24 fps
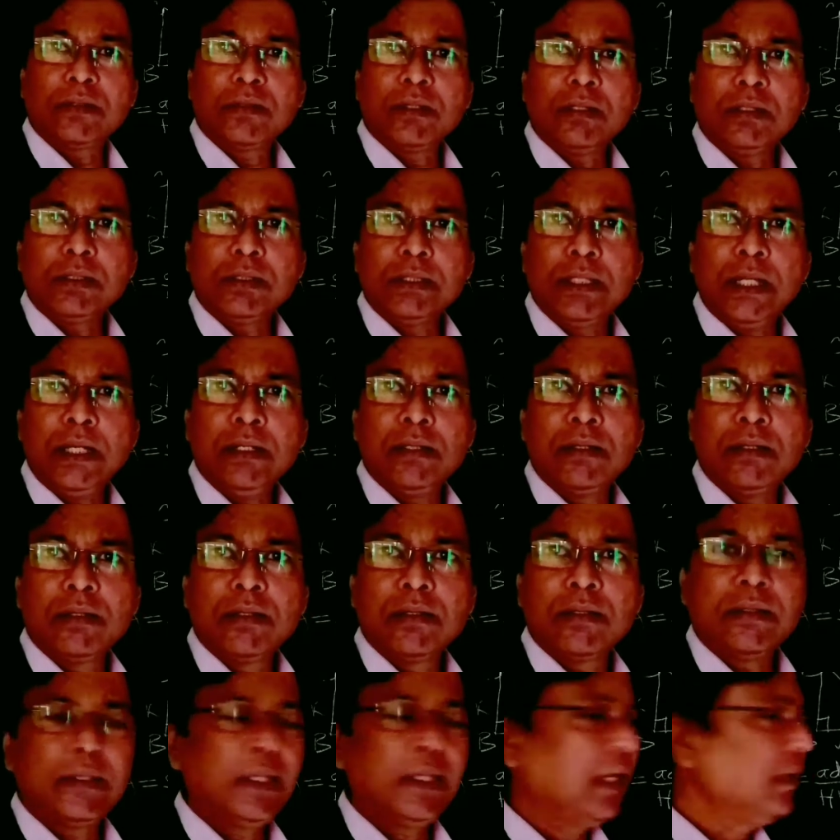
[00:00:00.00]
third side,
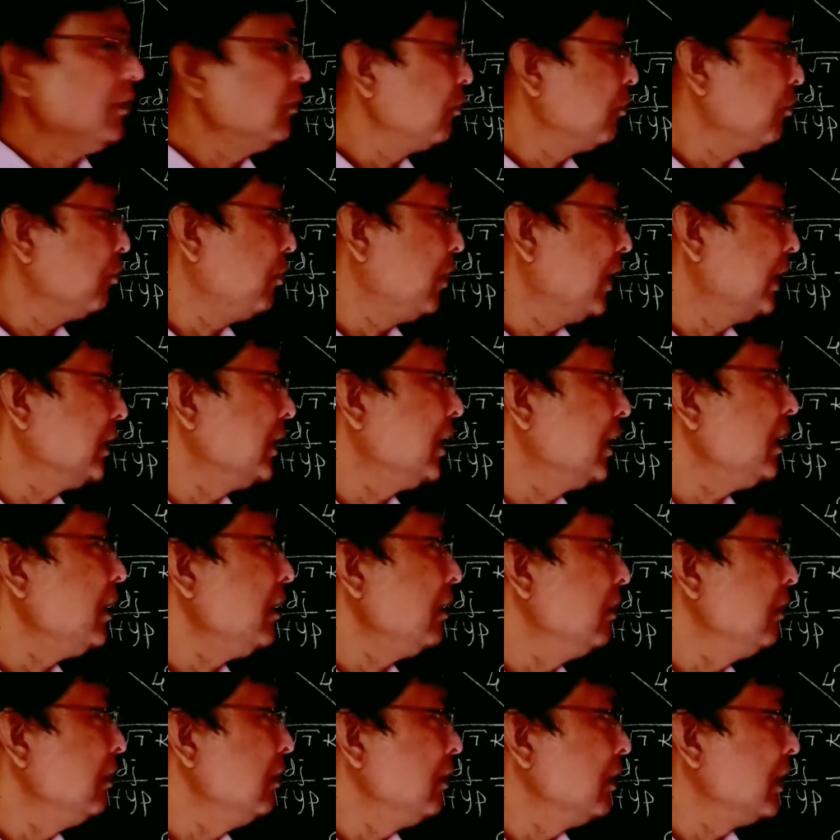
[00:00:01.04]
then find
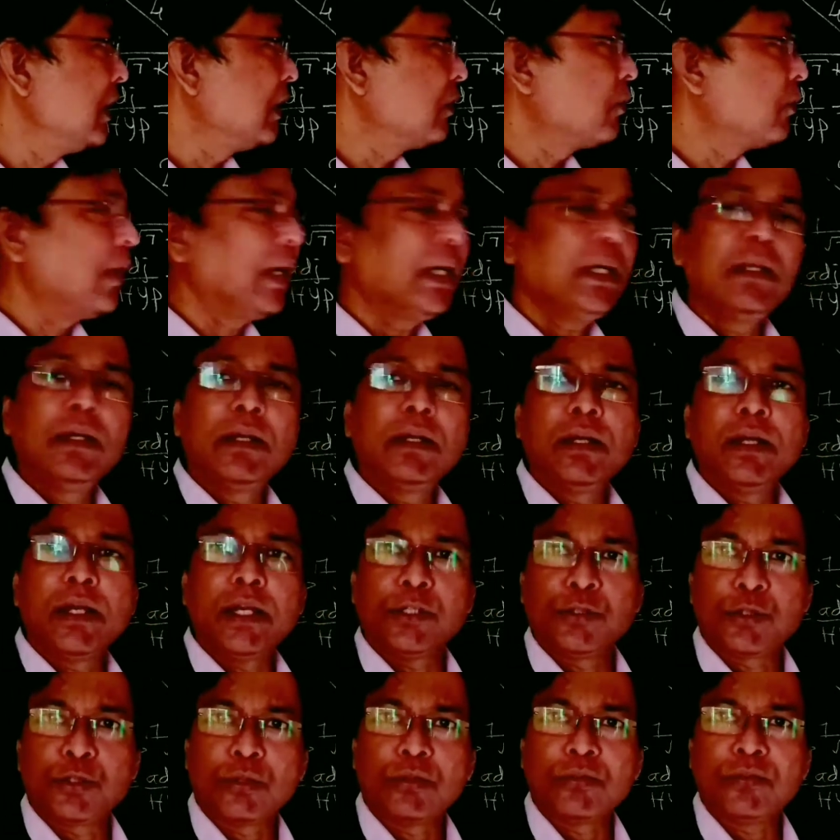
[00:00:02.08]
the required
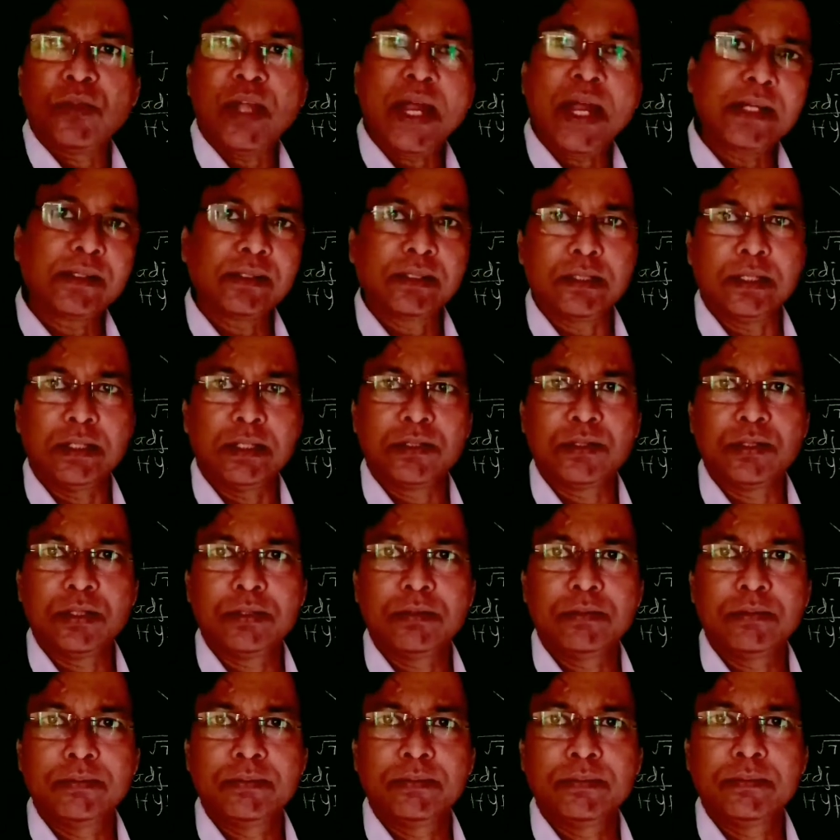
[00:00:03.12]
ratio. That's it.
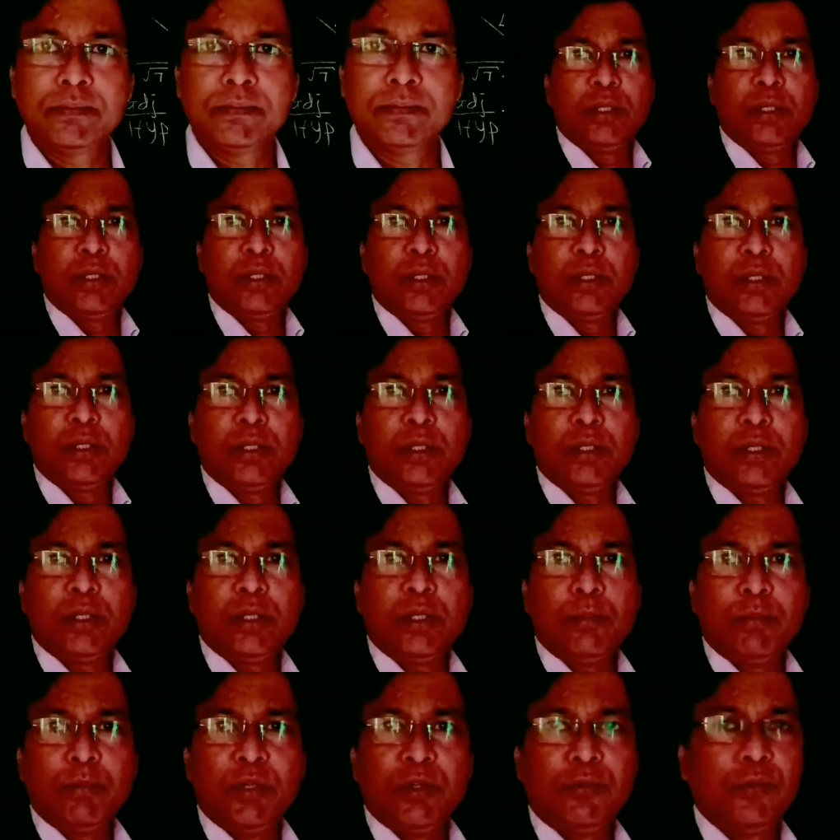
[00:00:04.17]
Question
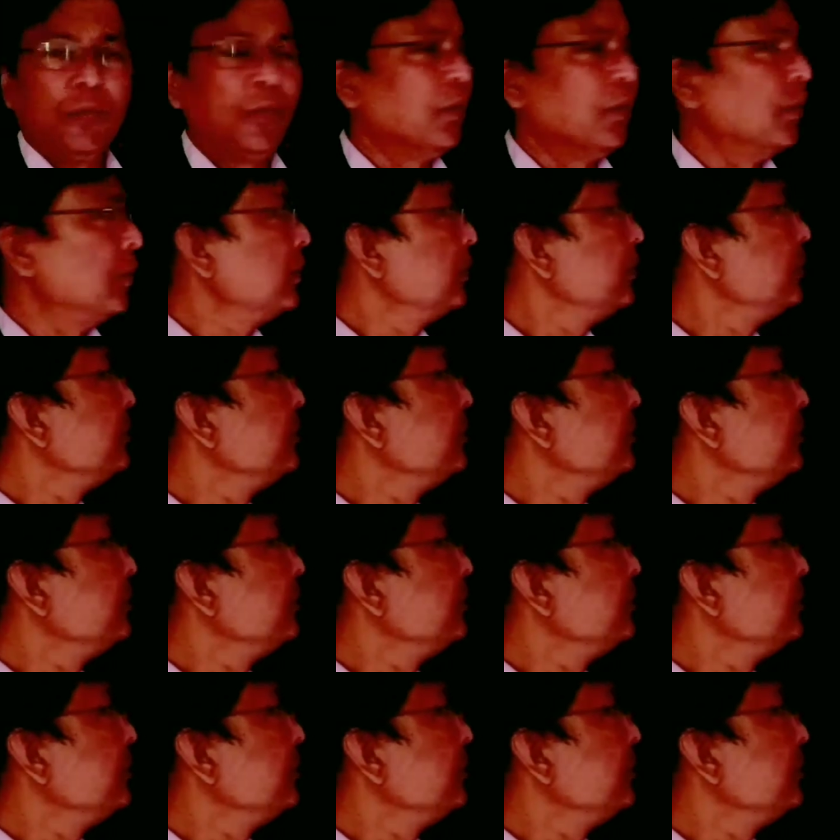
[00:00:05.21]
number 4.